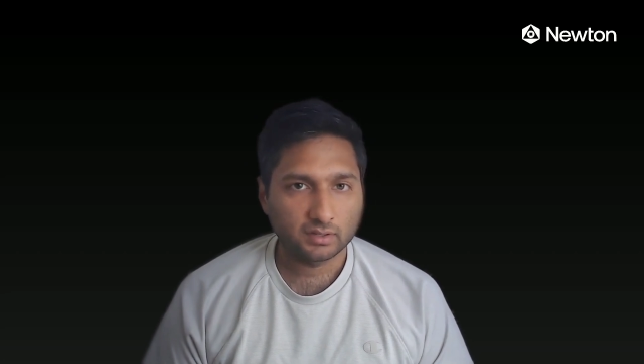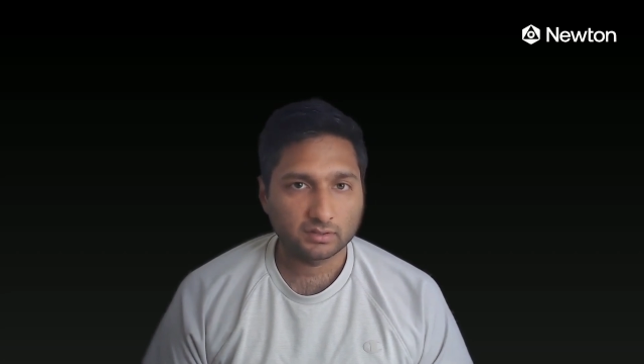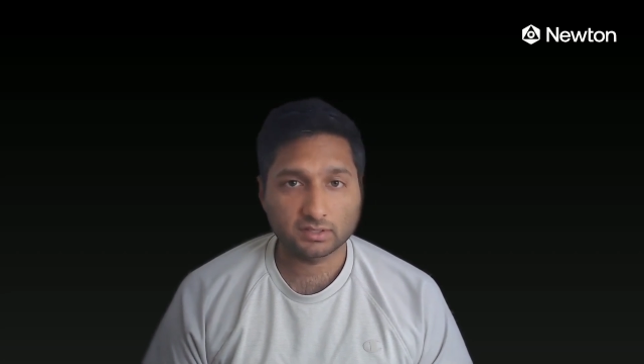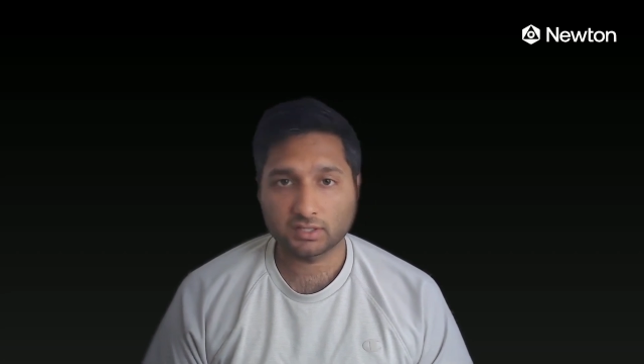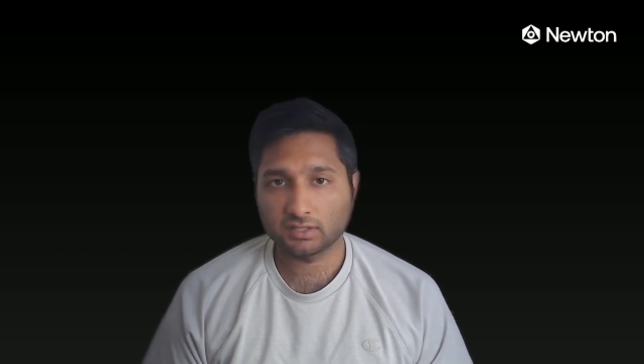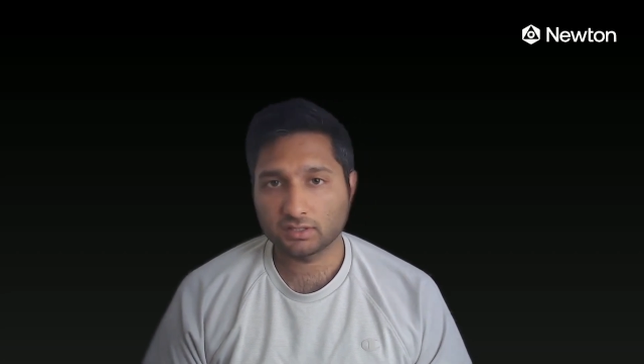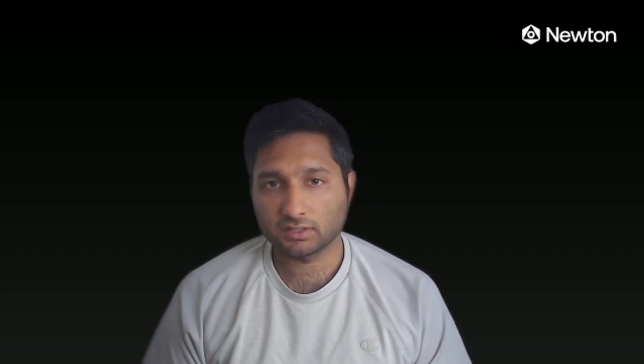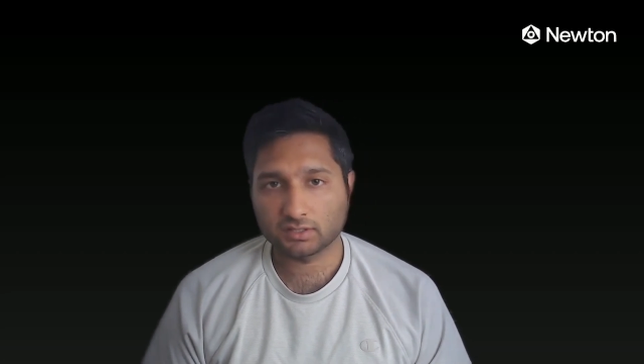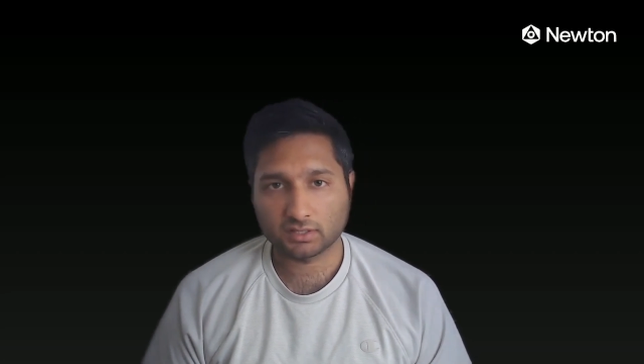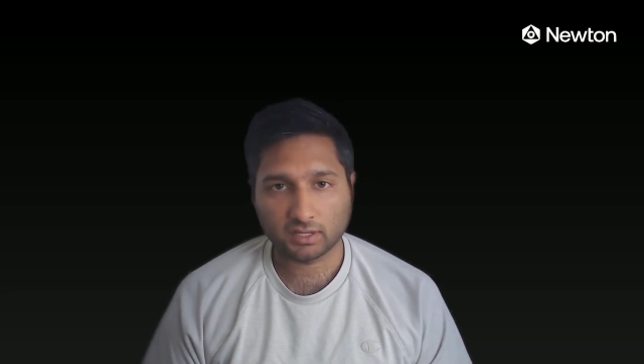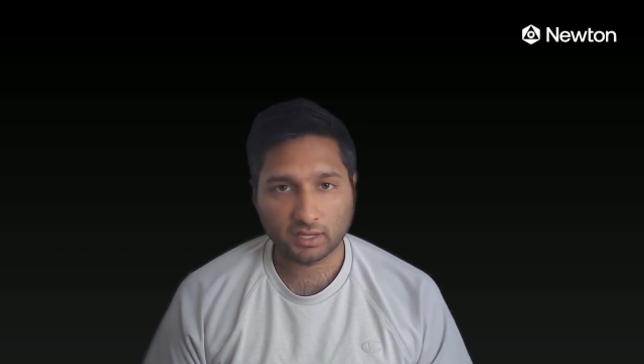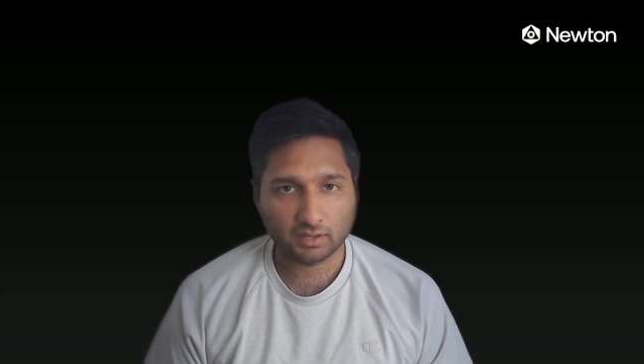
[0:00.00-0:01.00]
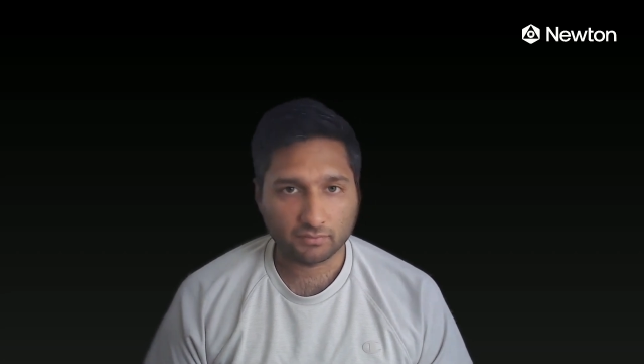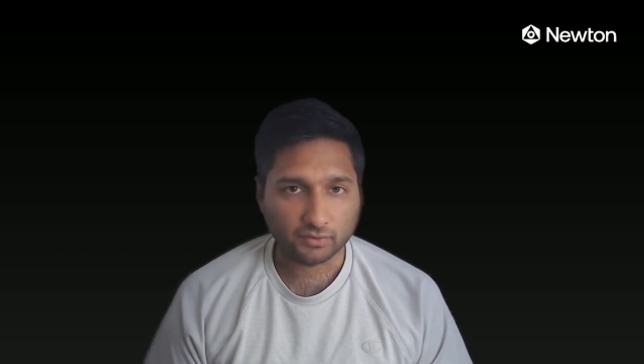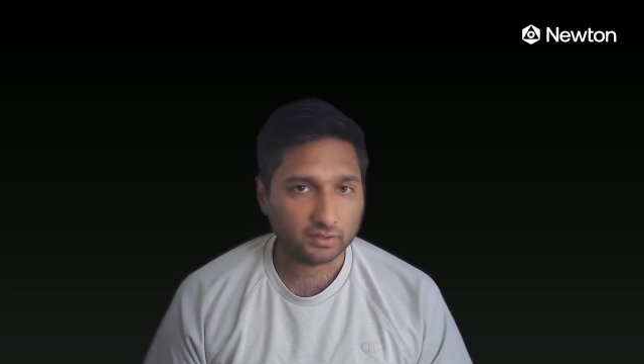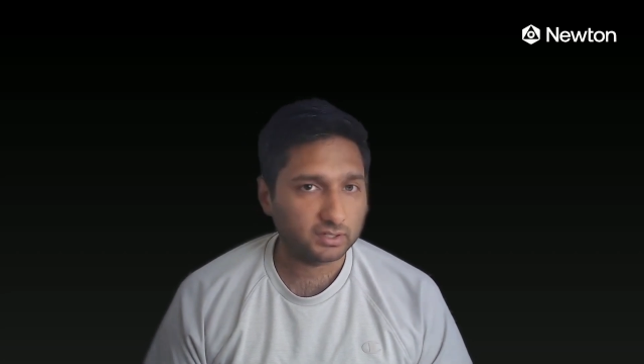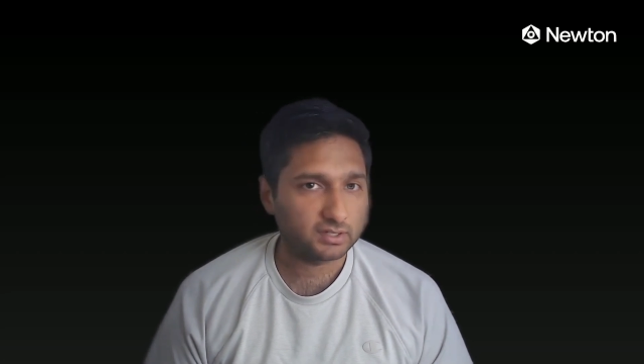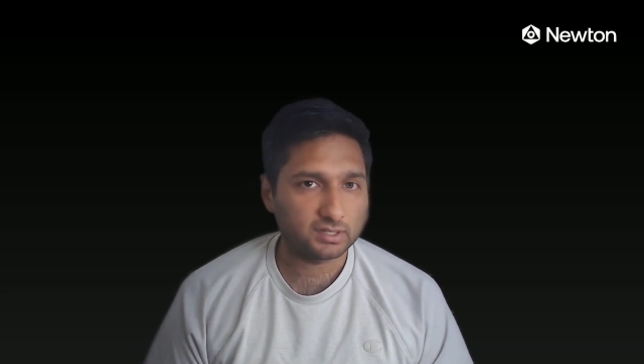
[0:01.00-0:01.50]
This is a
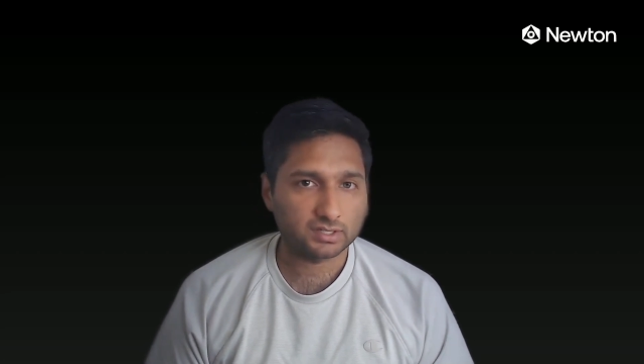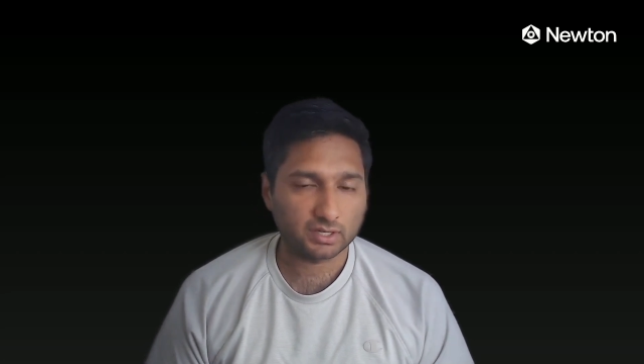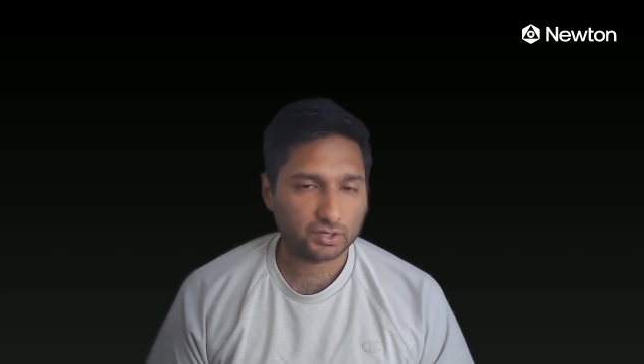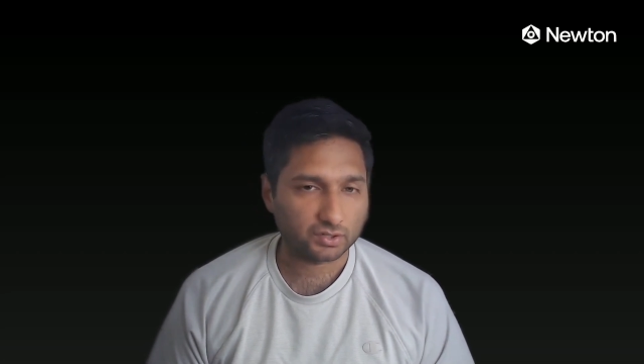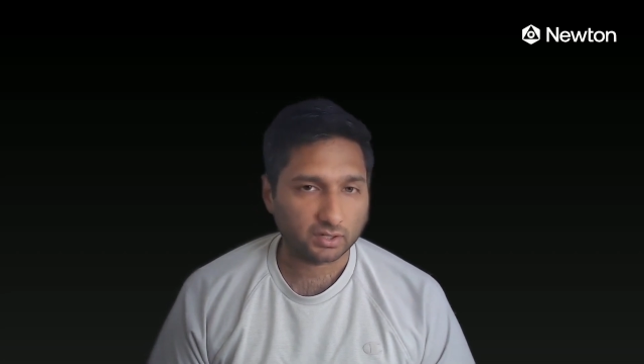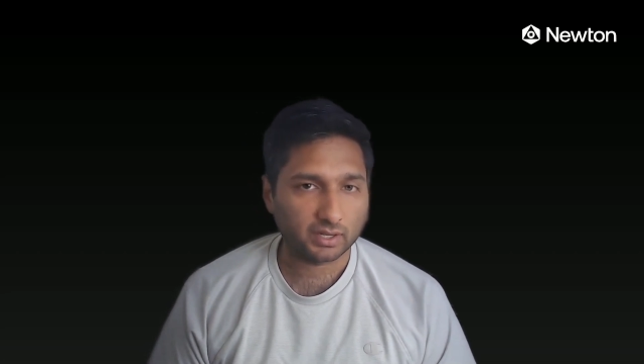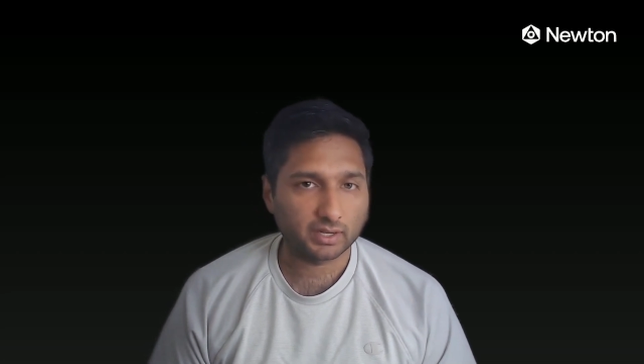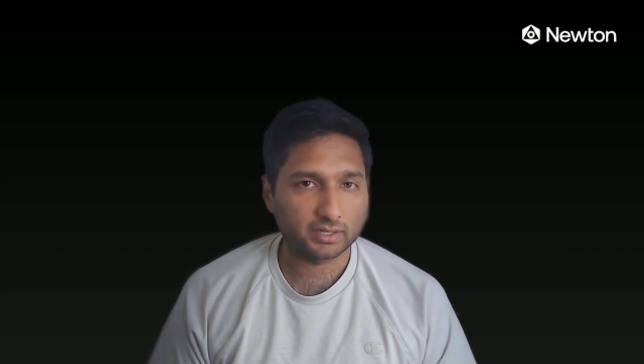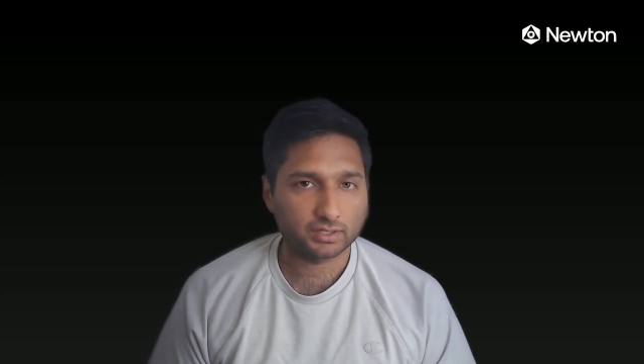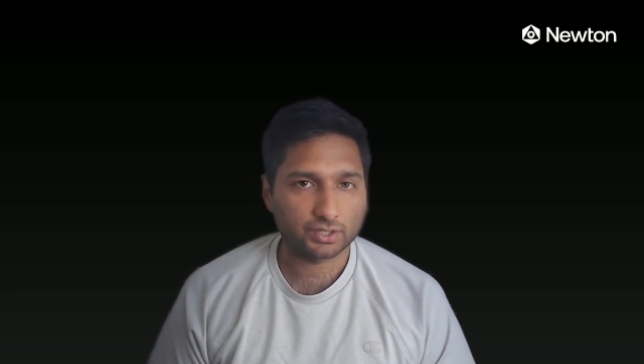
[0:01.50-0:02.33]
fully decentralized,